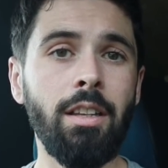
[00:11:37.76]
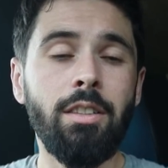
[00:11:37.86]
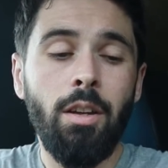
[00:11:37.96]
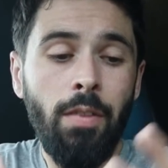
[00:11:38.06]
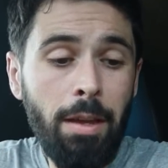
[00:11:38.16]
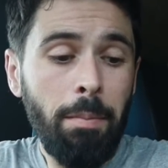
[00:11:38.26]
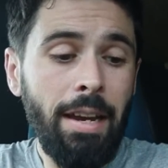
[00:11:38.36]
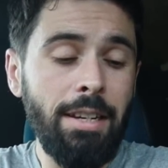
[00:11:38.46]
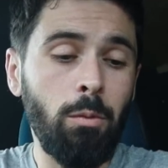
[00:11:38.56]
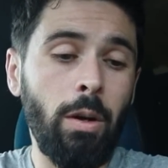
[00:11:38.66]
So if they
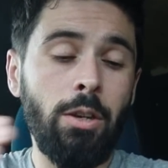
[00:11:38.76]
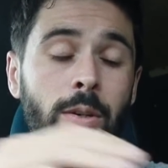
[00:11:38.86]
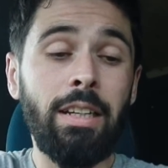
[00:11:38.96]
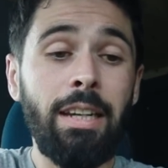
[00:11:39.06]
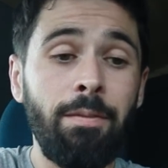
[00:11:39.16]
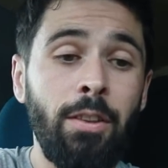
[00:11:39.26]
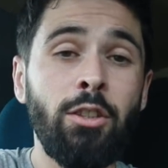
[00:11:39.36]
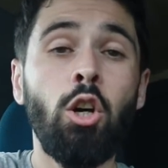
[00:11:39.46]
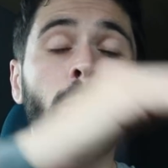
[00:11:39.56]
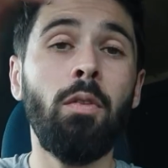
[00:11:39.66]
made it where you could lift the
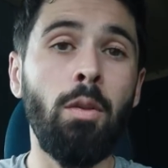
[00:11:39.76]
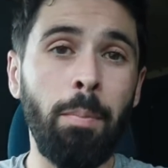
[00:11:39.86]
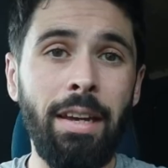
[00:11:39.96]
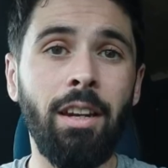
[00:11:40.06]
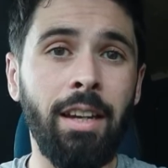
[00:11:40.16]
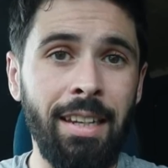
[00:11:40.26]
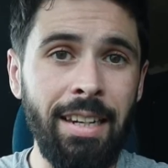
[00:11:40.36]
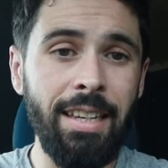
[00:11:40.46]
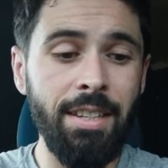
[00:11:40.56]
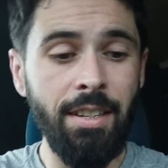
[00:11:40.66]
top of the bed like a
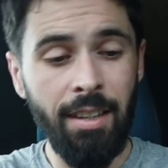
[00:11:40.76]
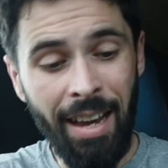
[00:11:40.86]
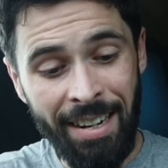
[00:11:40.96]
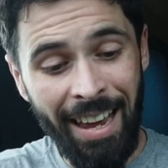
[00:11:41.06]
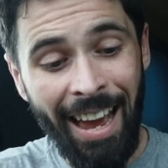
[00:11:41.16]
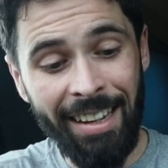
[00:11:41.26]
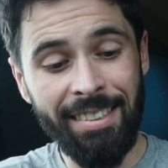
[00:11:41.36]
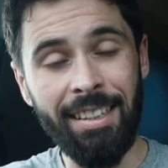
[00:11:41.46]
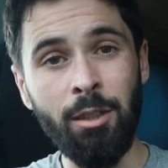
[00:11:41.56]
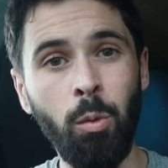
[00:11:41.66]
lid and
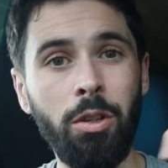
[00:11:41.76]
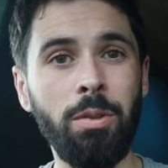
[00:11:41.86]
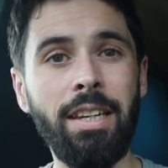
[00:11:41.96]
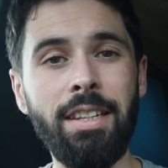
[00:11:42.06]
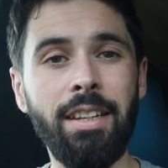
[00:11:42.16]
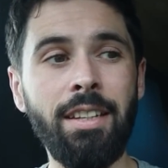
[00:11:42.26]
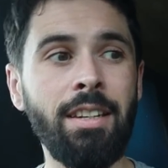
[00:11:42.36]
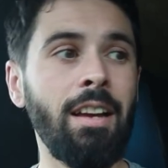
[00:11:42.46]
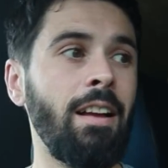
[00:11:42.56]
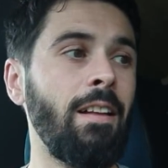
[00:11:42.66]
access what you
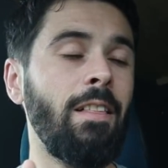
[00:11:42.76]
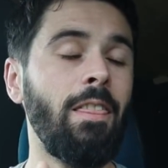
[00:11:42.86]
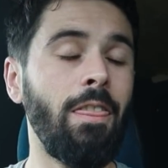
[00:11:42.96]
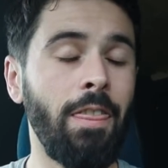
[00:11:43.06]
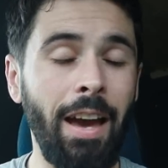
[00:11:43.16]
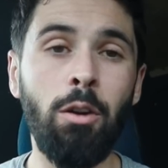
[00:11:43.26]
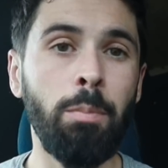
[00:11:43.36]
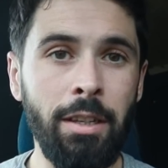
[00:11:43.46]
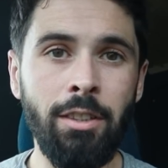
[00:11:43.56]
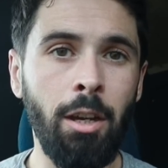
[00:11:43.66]
needed, that
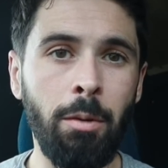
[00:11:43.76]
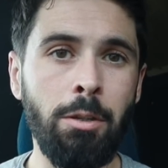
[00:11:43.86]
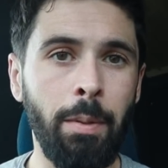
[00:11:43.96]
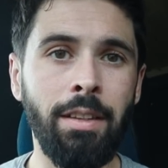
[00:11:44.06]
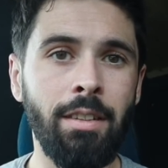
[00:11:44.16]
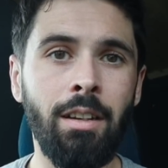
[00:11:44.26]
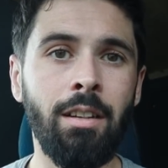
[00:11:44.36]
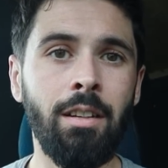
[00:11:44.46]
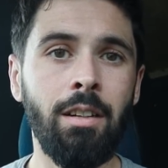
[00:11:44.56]
would be so much better.